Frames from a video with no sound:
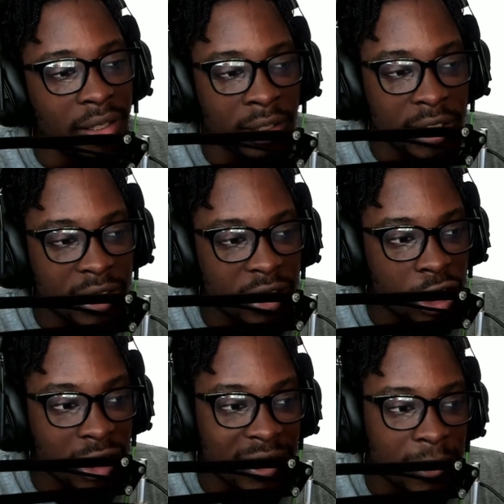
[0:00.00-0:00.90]
there's
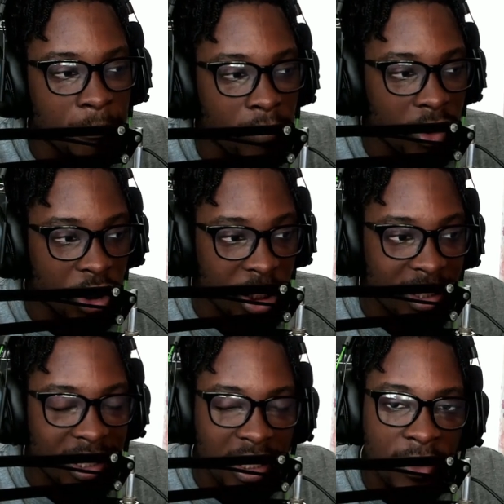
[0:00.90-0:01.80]
just
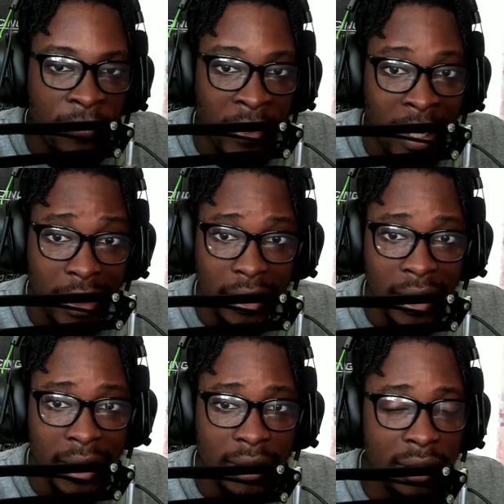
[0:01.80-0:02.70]
this fact
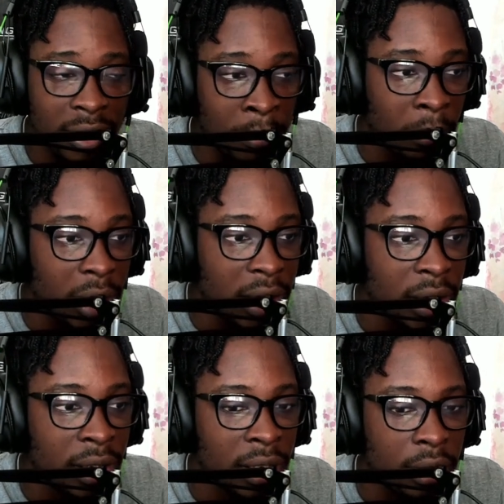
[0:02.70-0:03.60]
that
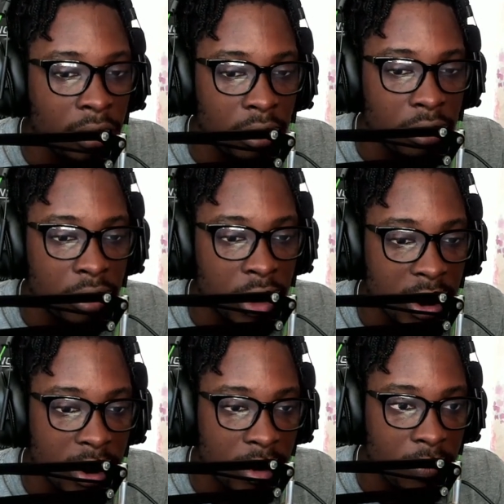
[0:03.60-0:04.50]
somebody can
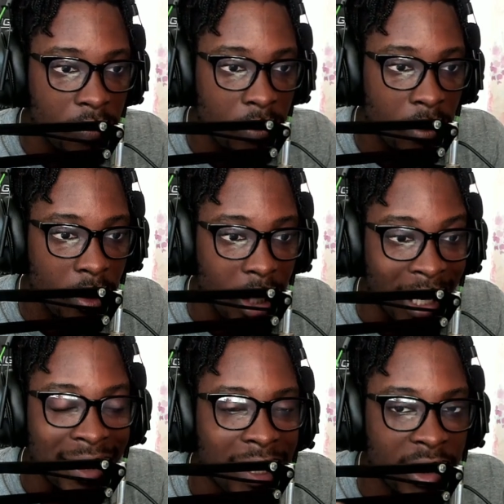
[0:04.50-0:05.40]
just
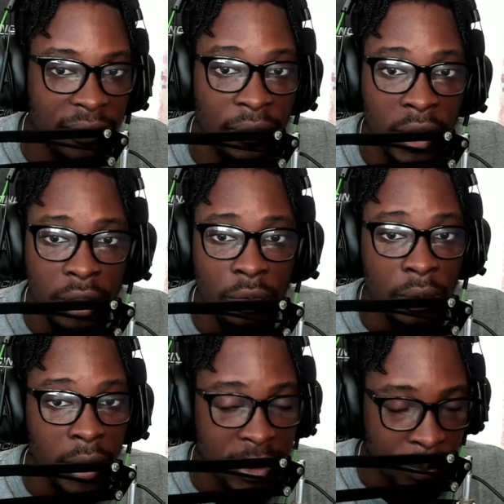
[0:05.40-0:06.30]
identify you,
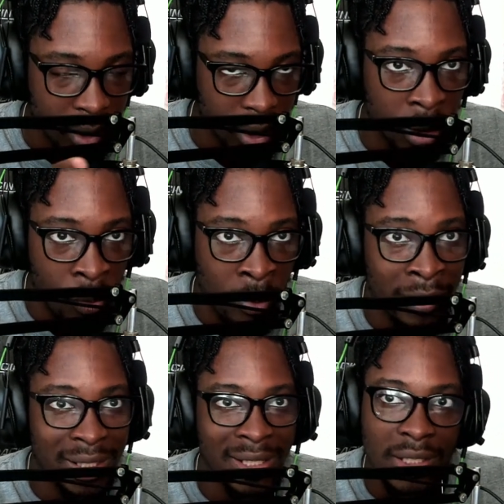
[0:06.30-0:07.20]
especially a
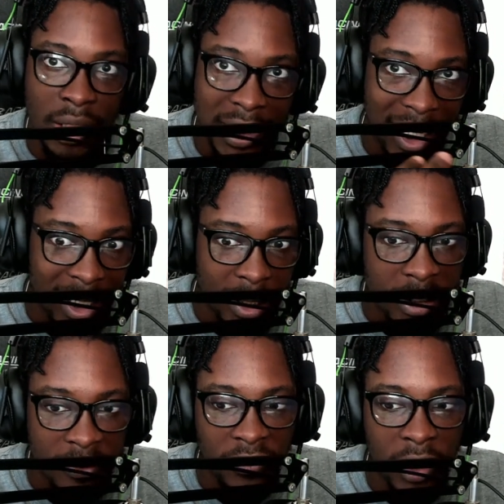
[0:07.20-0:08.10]
woman can just
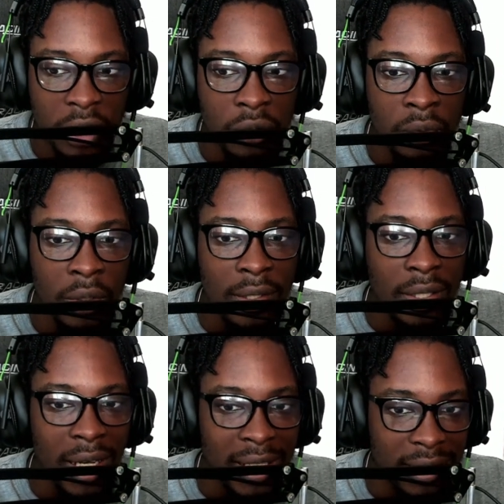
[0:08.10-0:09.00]
identify you
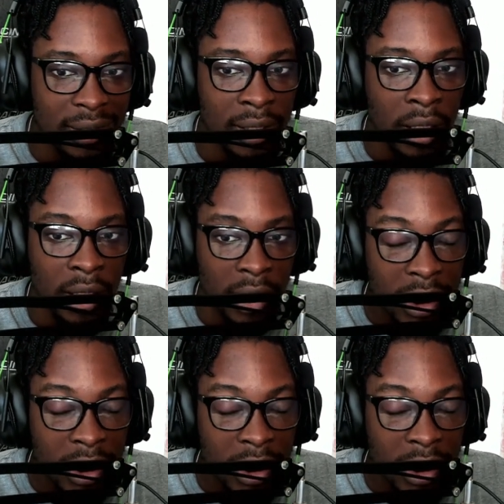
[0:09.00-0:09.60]
and say,